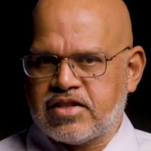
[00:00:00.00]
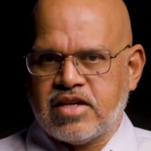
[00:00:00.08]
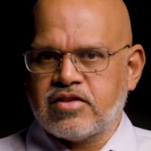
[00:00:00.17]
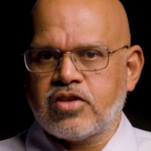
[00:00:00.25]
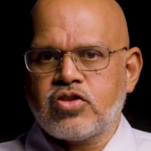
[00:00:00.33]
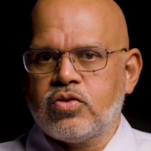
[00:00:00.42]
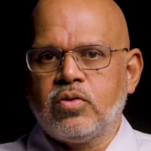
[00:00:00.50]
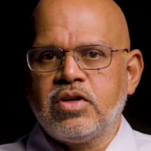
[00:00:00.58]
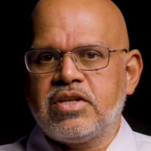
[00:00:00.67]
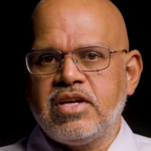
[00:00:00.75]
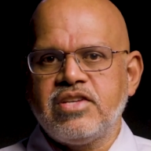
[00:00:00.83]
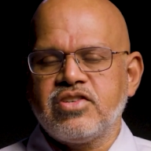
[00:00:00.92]
as the
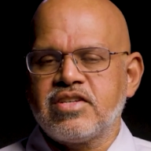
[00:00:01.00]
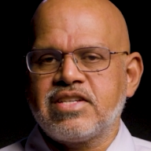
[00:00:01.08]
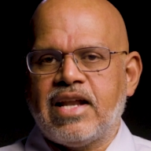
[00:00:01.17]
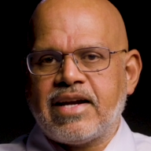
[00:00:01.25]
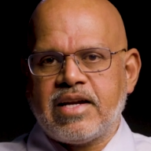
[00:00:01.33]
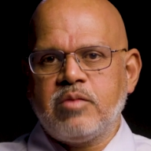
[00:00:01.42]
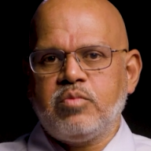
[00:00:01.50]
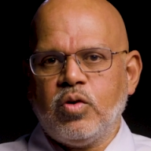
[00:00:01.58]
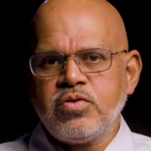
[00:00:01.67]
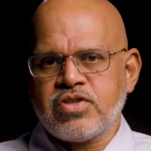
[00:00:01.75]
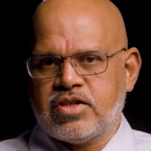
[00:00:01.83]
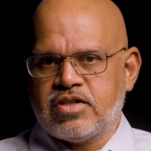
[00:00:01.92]
student teacher selecting
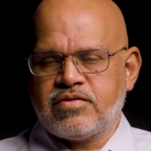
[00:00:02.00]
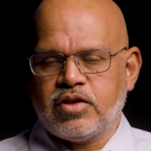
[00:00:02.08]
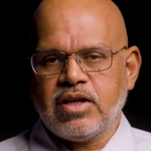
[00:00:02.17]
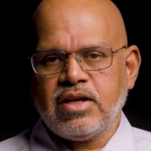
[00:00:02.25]
posters for the